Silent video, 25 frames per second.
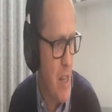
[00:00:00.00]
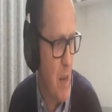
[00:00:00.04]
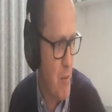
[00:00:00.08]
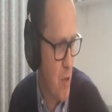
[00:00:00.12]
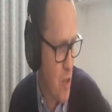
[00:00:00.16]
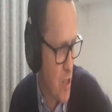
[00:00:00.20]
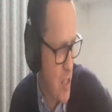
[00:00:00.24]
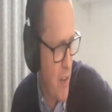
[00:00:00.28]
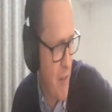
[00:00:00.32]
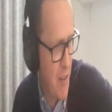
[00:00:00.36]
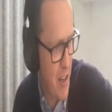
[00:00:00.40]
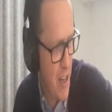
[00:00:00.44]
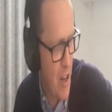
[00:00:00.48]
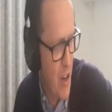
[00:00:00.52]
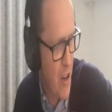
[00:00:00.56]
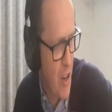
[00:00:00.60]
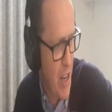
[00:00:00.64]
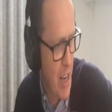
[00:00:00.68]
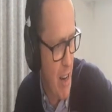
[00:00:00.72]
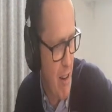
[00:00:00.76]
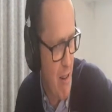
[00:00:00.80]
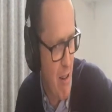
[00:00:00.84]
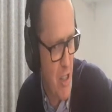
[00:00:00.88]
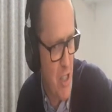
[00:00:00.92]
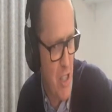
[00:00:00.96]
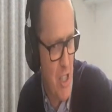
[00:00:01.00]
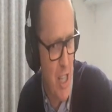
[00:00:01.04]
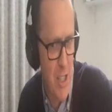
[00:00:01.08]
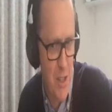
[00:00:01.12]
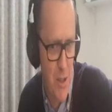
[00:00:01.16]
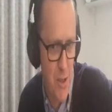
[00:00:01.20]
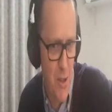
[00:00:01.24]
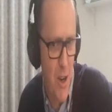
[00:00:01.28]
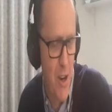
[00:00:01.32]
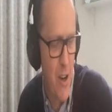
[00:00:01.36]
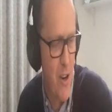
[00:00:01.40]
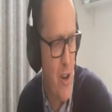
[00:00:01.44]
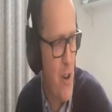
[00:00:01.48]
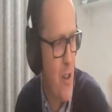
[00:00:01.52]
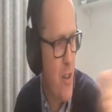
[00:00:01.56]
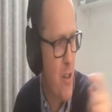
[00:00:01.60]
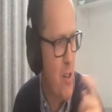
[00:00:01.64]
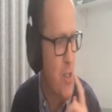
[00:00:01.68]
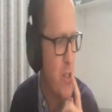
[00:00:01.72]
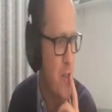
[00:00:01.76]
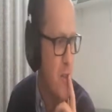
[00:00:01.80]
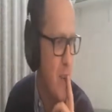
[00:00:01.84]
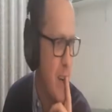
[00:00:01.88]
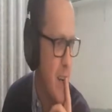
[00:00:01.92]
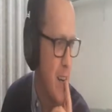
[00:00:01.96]
I'm just having a look here at a schedule on another
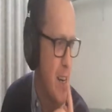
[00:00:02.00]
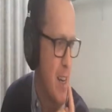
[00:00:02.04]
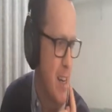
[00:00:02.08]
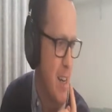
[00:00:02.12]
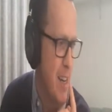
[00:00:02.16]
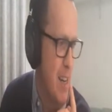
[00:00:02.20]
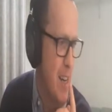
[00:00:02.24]
screen.